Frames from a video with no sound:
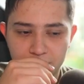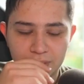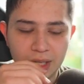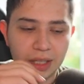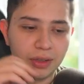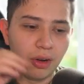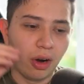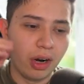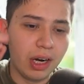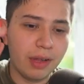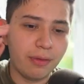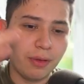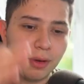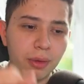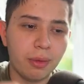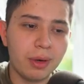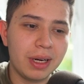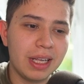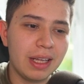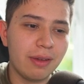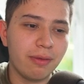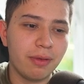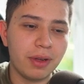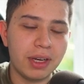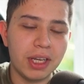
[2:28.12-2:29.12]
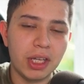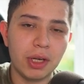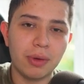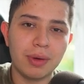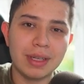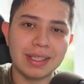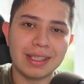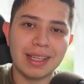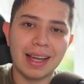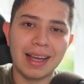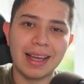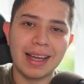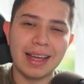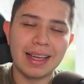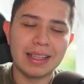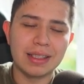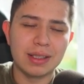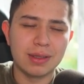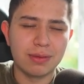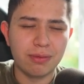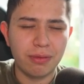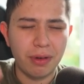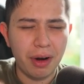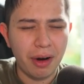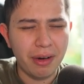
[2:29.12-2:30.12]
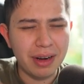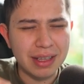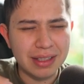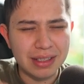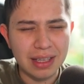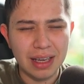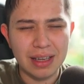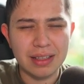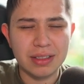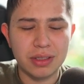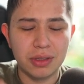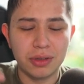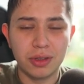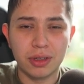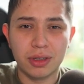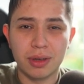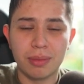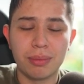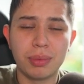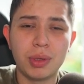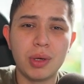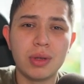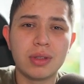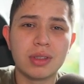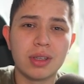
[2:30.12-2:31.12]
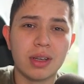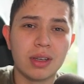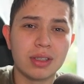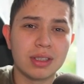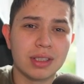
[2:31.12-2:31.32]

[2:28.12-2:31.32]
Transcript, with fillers: Now, the only thing with Neat Video is that it's very taxing on the computer.